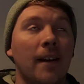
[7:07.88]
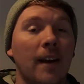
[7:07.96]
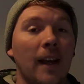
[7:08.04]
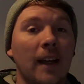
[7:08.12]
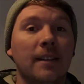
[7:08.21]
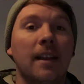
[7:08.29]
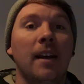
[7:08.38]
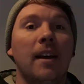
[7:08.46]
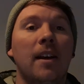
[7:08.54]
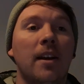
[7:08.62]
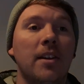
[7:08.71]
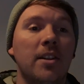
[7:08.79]
Alexa,
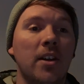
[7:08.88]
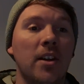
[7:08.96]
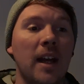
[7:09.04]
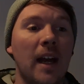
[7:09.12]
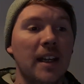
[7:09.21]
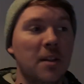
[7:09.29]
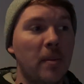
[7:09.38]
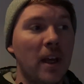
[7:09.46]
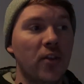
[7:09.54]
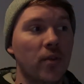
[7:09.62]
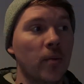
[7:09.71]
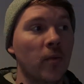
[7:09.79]
turn Hallie's
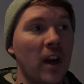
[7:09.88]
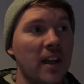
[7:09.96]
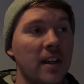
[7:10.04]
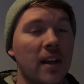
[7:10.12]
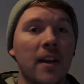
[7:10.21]
bedroom red.